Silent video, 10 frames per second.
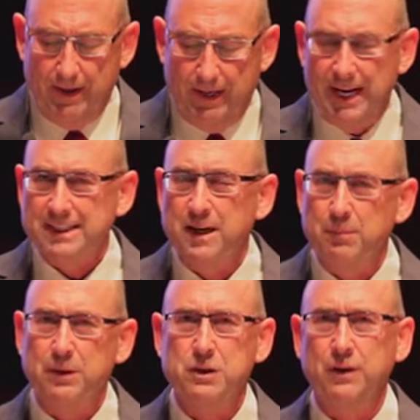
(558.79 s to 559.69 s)
it has a
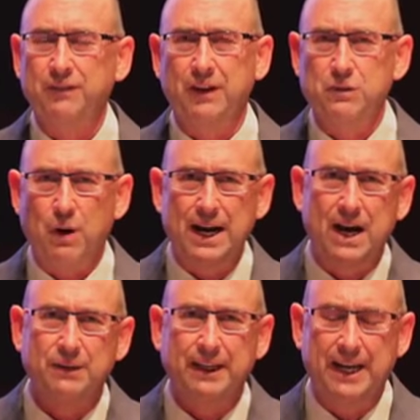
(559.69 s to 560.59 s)
number of strip clubs right
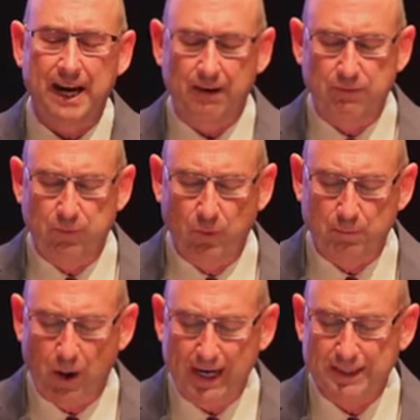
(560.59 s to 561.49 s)
out the gate of Fort
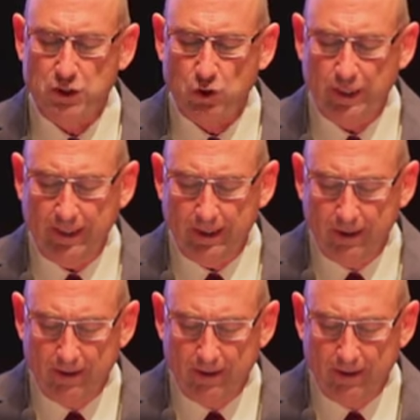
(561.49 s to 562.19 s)
Bragg Street.